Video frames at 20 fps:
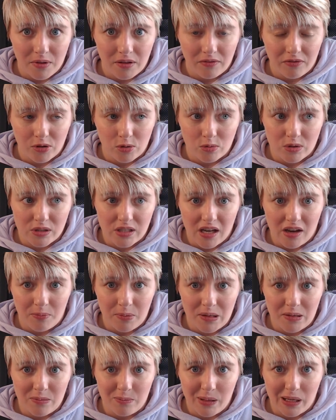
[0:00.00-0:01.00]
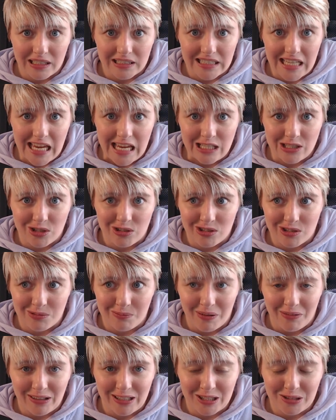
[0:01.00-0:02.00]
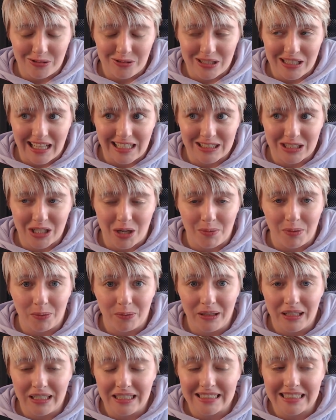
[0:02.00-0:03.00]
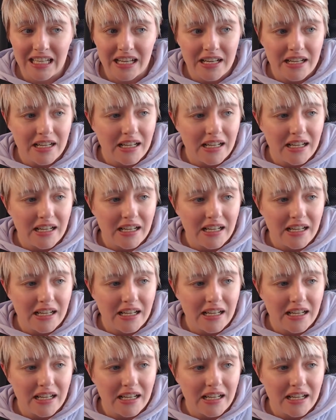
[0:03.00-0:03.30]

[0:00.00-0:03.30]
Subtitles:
for those that have been paying attention to my videos the last couple of weeks,